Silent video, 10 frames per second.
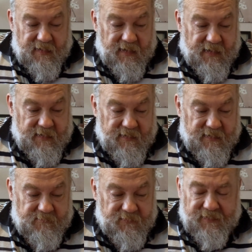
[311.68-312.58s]

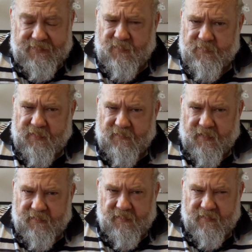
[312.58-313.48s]
So that's happening to
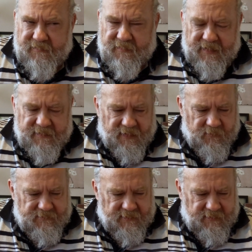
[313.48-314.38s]
that. That's 9
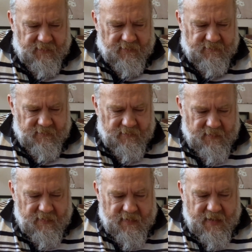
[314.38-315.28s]
now, isn't it? Yes.
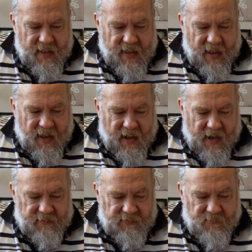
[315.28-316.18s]

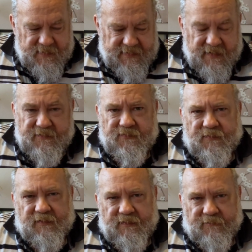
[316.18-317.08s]
And number 10 is
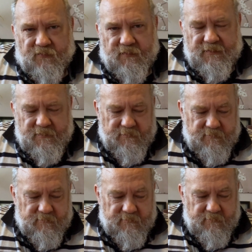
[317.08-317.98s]
something different.
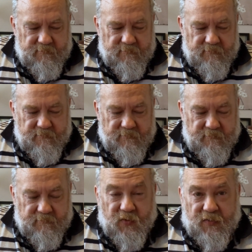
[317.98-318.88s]

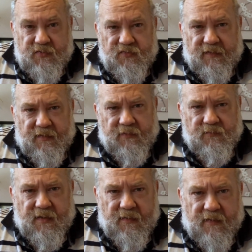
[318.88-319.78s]
No, literally,
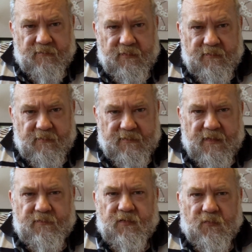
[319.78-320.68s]
that's what I have. The
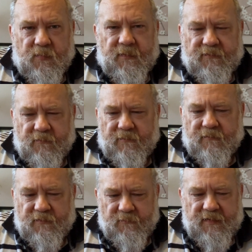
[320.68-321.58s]
10th slot will be
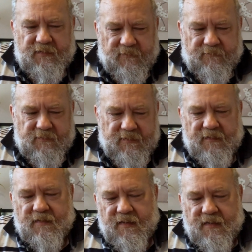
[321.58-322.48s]
something different
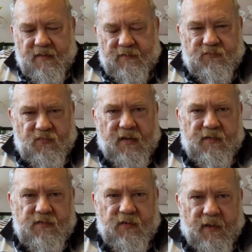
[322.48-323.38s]
to try
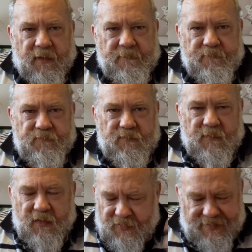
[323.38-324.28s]
each year.
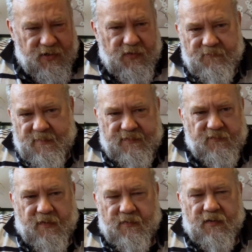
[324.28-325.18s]
Because I love
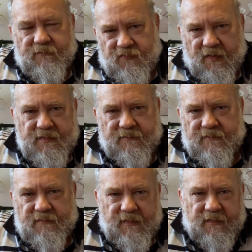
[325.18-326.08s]
messing around, I love trying
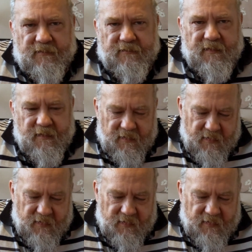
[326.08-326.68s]
different things.